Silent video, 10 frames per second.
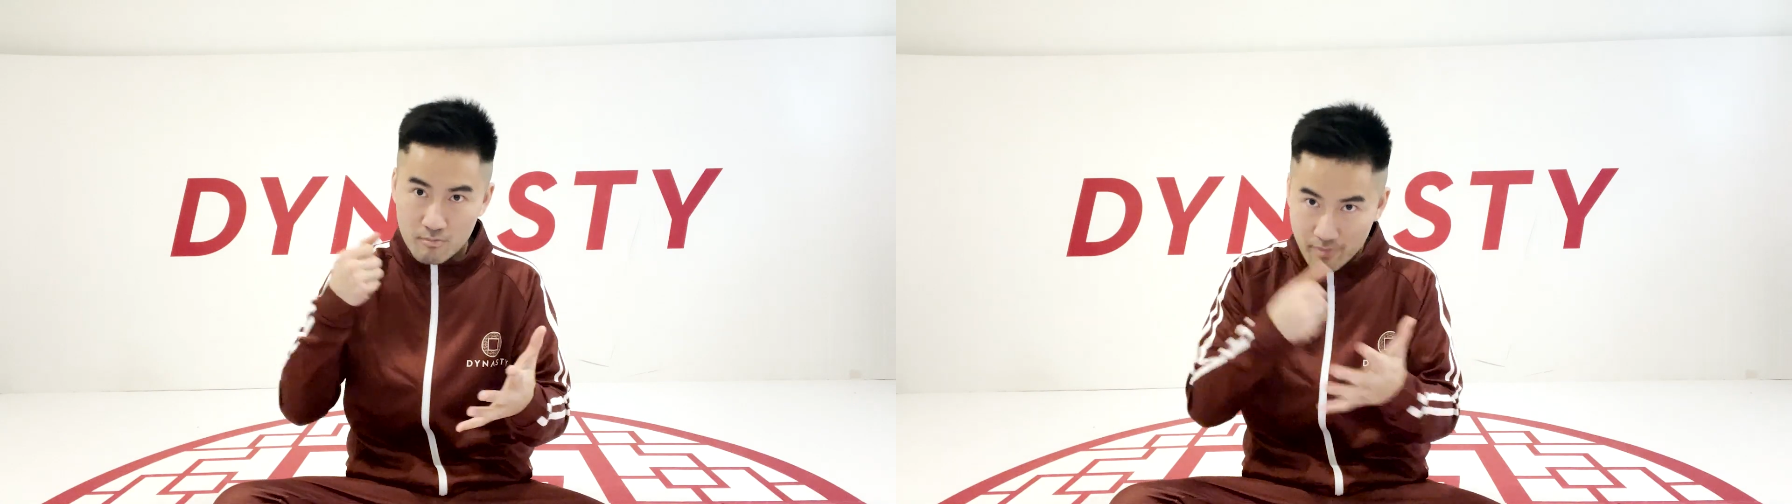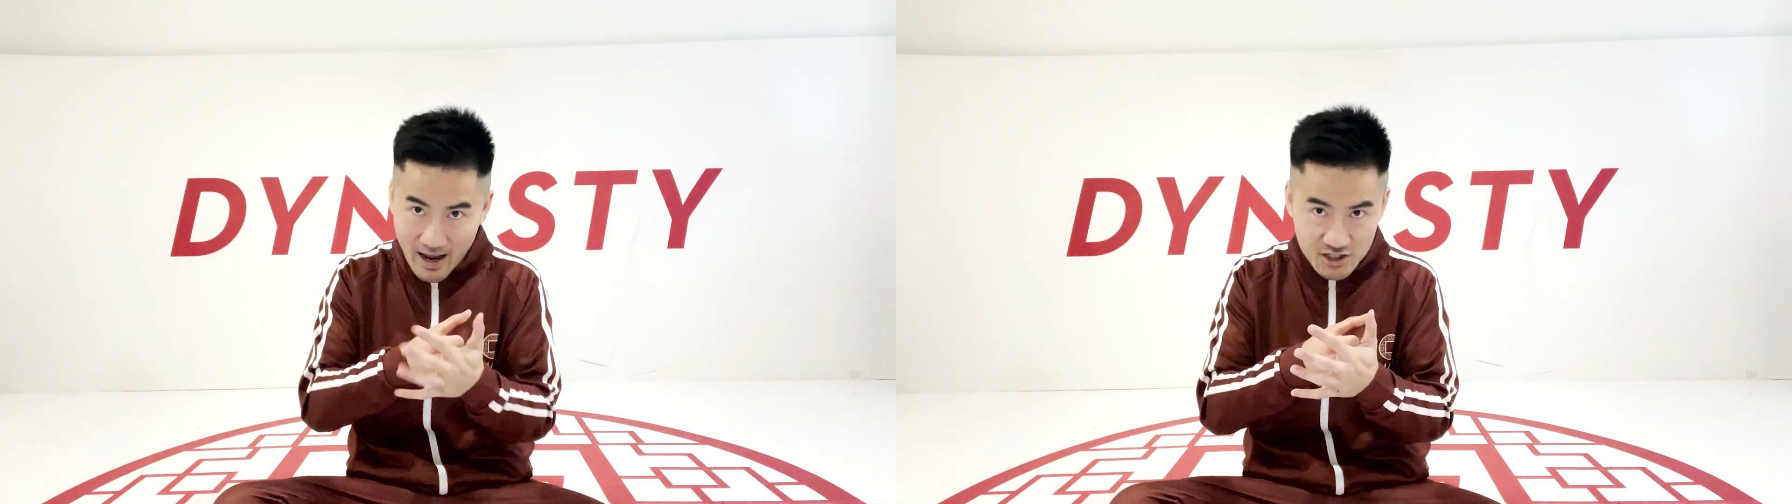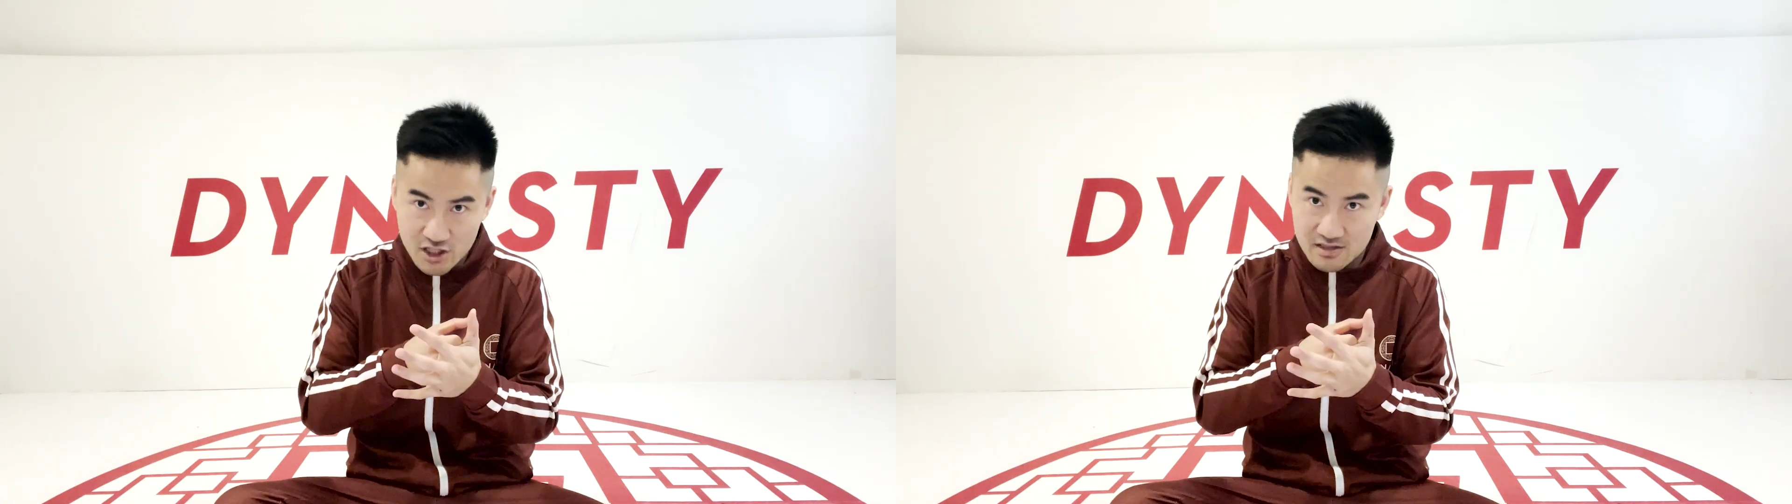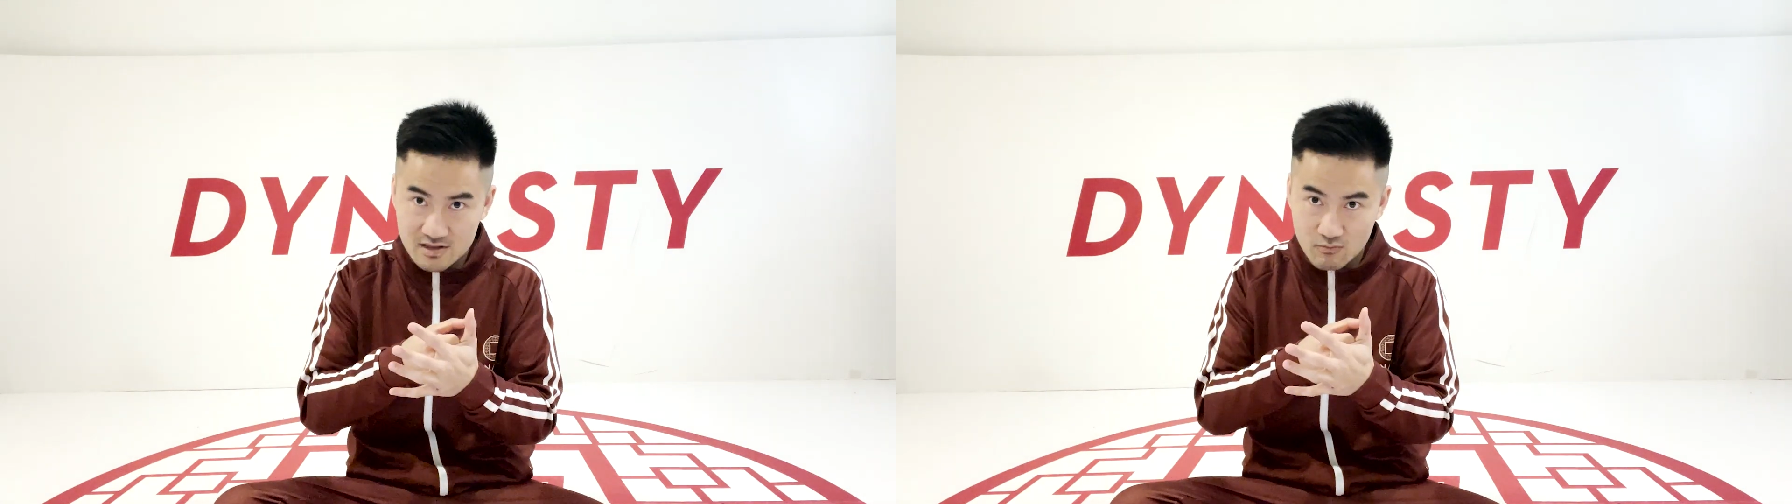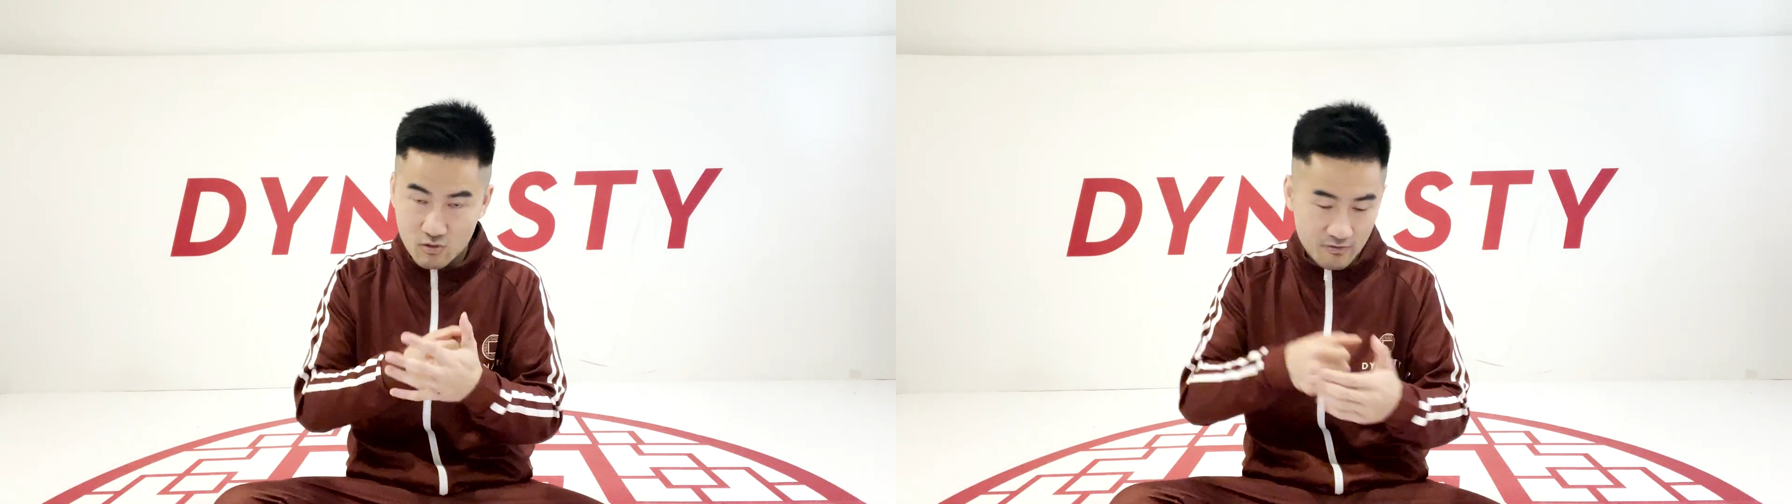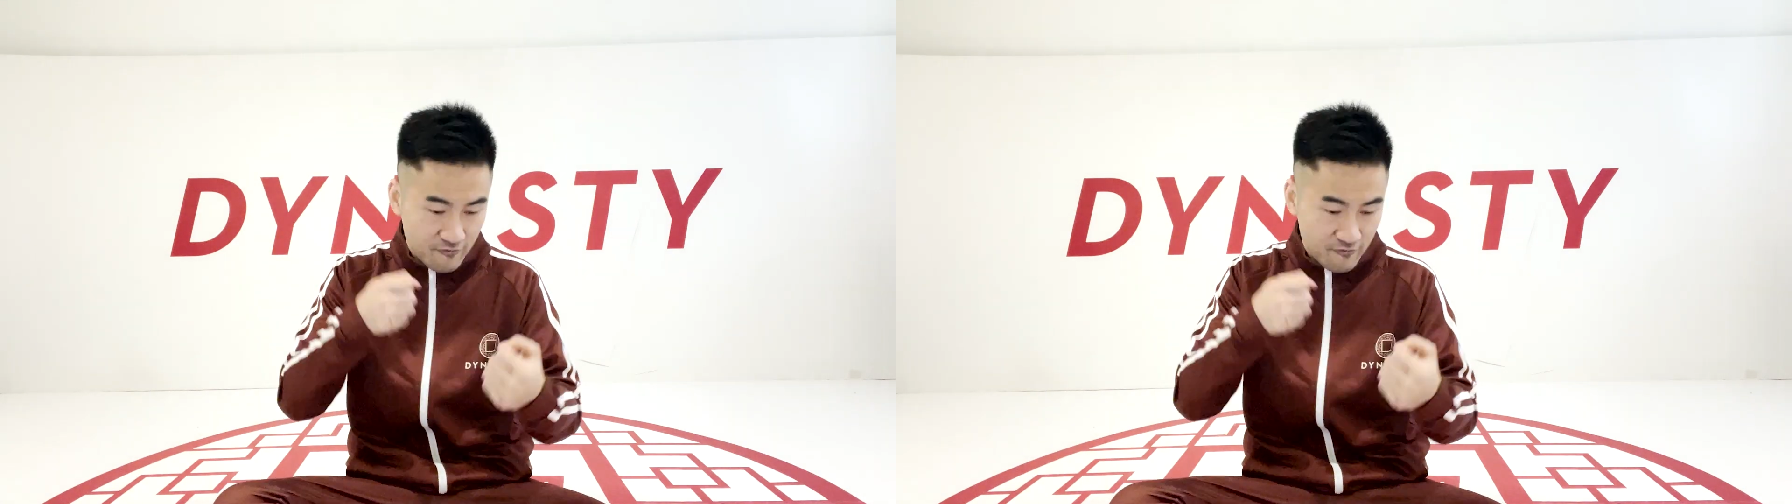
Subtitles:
bashing someone,